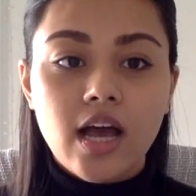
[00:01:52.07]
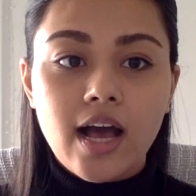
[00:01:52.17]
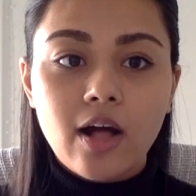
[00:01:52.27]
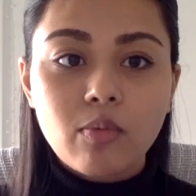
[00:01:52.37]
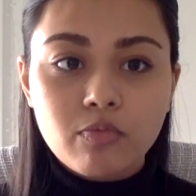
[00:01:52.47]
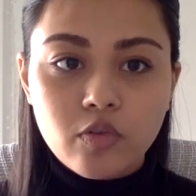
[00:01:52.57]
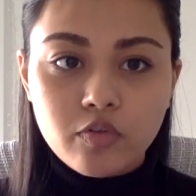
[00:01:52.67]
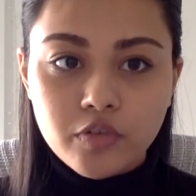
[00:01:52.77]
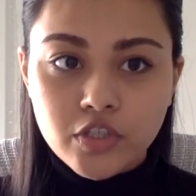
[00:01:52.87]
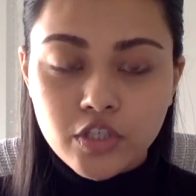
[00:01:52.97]
helpful
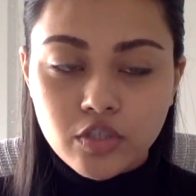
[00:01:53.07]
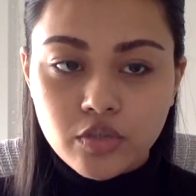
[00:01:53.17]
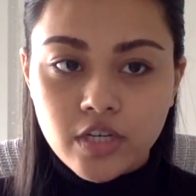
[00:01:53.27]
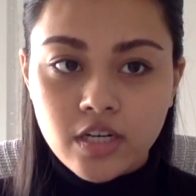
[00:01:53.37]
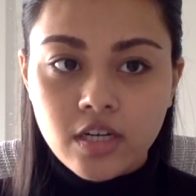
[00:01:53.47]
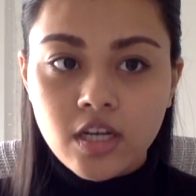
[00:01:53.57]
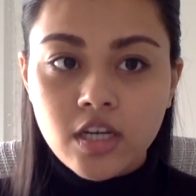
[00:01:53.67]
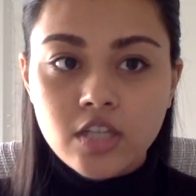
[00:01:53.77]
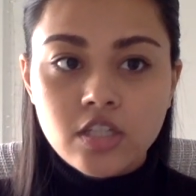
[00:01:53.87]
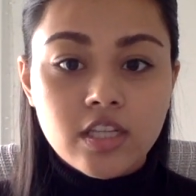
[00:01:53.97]
for children
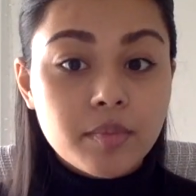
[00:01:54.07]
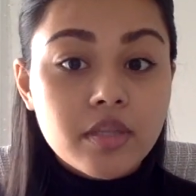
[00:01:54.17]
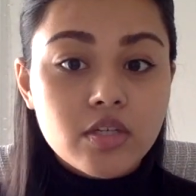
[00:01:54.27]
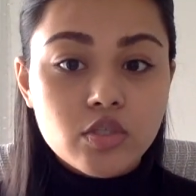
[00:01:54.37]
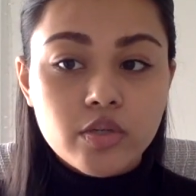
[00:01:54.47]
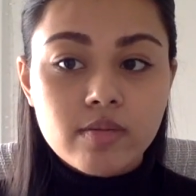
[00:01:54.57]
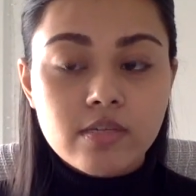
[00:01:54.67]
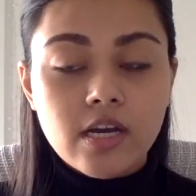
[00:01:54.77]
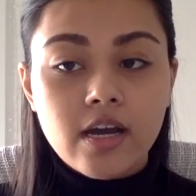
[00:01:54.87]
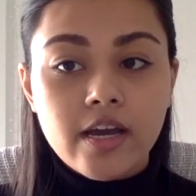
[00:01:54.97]
to limit their screen
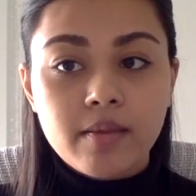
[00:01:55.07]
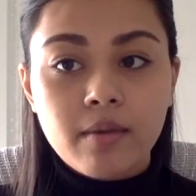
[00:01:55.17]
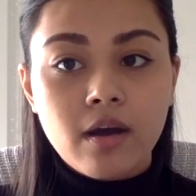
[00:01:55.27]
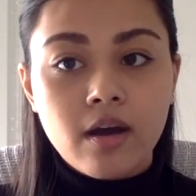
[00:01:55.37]
time?